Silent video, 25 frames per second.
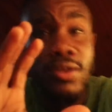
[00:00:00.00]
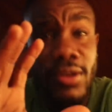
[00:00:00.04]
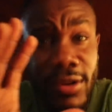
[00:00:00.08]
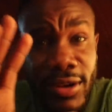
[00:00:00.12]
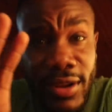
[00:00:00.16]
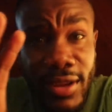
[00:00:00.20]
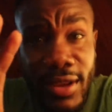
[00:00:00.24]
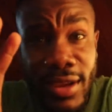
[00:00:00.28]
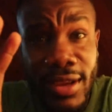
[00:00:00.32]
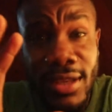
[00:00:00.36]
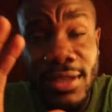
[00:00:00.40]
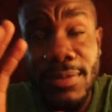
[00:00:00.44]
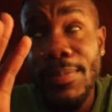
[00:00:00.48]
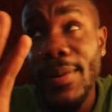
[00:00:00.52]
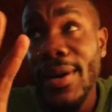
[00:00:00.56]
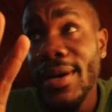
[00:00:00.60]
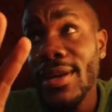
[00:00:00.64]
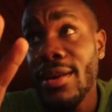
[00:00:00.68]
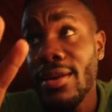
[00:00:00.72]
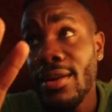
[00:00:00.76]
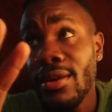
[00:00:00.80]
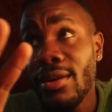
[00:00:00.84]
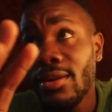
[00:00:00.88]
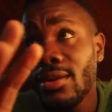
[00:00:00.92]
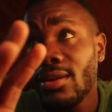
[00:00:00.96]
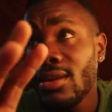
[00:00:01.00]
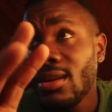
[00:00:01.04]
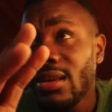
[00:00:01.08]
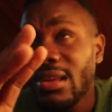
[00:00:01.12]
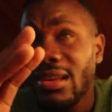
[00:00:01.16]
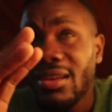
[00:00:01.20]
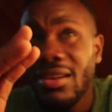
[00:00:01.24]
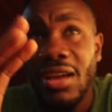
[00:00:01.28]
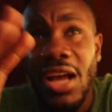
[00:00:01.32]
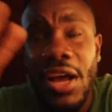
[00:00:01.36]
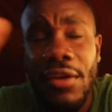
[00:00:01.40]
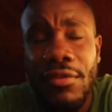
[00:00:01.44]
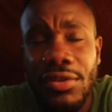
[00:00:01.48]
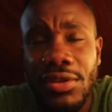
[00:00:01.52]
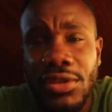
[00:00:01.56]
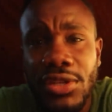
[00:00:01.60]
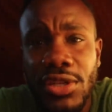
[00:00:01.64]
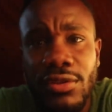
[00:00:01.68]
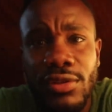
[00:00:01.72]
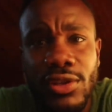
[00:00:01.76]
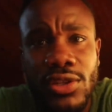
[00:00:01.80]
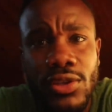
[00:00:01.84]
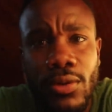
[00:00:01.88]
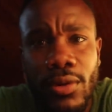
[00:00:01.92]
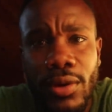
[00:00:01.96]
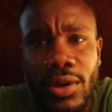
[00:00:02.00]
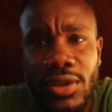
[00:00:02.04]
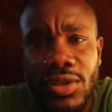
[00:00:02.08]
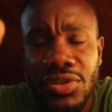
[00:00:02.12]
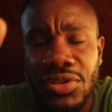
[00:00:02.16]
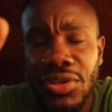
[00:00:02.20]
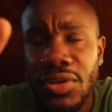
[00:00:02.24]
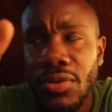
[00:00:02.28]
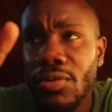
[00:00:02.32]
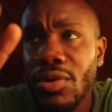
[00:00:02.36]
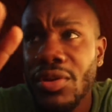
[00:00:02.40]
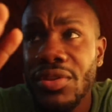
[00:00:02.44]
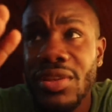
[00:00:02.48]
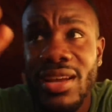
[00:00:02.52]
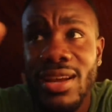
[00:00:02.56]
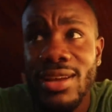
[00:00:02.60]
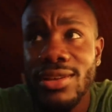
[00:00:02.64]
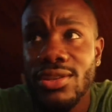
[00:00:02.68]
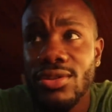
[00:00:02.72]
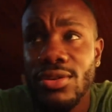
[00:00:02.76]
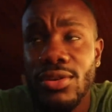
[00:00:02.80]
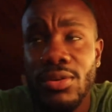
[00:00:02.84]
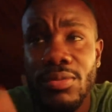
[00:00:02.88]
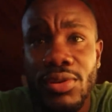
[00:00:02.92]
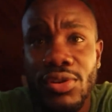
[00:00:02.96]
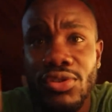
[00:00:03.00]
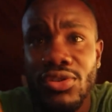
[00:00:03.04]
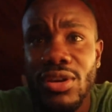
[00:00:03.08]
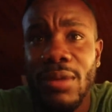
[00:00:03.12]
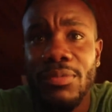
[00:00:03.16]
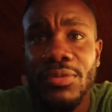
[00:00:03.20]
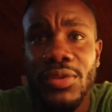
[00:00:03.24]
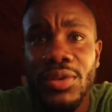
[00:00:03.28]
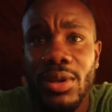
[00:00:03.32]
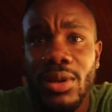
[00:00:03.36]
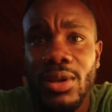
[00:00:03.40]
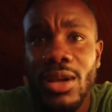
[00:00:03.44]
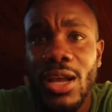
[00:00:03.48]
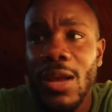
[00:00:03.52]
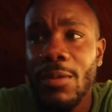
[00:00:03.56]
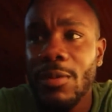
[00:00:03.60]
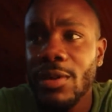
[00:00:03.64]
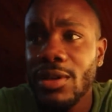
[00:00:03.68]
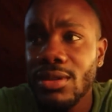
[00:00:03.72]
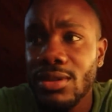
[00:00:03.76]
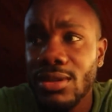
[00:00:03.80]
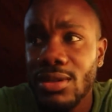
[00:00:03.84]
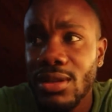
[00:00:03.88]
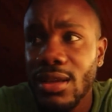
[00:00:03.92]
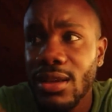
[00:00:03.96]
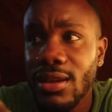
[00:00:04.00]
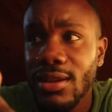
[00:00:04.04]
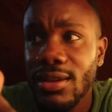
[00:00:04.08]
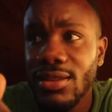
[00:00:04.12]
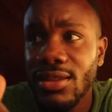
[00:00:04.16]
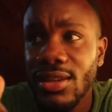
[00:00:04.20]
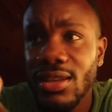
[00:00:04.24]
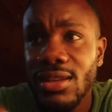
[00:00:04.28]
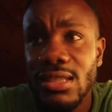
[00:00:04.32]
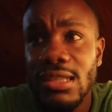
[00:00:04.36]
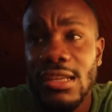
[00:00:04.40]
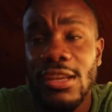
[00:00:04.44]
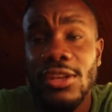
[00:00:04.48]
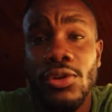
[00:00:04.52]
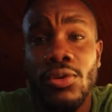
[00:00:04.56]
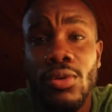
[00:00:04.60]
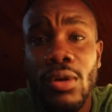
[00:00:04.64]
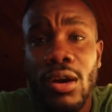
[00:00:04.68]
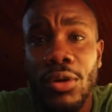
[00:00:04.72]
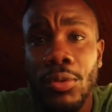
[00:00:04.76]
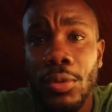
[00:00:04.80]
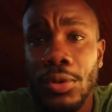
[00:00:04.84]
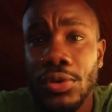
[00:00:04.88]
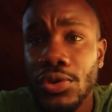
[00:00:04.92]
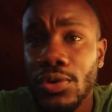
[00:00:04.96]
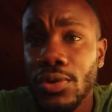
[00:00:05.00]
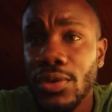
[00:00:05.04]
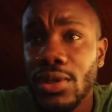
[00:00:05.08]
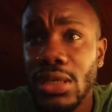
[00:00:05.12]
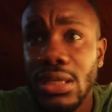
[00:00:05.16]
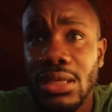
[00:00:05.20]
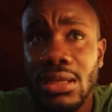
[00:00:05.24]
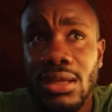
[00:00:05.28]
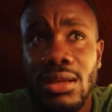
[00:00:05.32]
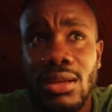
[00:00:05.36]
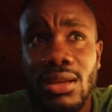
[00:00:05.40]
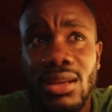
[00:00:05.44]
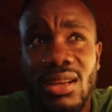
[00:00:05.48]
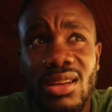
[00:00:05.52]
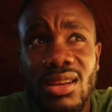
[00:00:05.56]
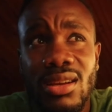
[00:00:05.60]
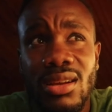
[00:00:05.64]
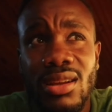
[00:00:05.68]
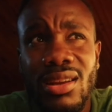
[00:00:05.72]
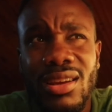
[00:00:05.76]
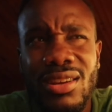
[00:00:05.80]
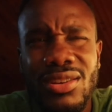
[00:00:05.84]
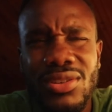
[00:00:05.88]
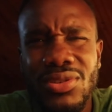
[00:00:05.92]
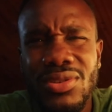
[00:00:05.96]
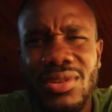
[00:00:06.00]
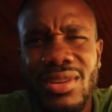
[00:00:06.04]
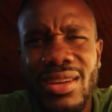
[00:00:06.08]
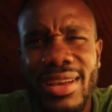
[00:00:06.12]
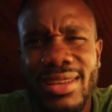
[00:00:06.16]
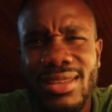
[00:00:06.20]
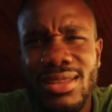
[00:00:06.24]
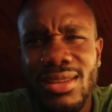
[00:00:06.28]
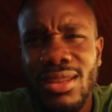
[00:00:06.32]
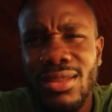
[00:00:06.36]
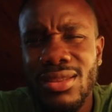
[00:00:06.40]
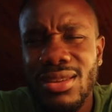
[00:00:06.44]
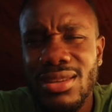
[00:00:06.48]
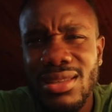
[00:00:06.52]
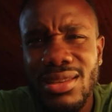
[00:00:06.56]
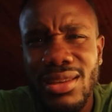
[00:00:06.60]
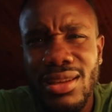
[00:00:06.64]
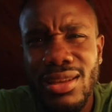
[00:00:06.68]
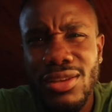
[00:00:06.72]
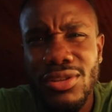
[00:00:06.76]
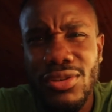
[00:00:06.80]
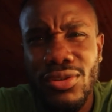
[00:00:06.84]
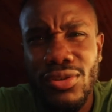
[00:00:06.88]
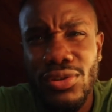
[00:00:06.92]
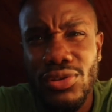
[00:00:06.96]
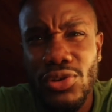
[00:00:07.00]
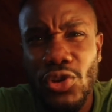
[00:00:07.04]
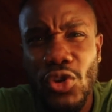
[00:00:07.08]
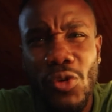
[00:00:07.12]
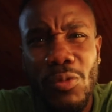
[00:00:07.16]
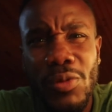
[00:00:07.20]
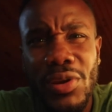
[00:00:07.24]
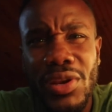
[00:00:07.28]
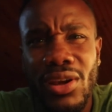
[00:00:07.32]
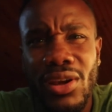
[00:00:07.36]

All right, guys, back again. I have a serious question. I want the answer to be dropped in the comments. So, like, they say you are what you eat. Like, do you guys think the snails are gonna slow me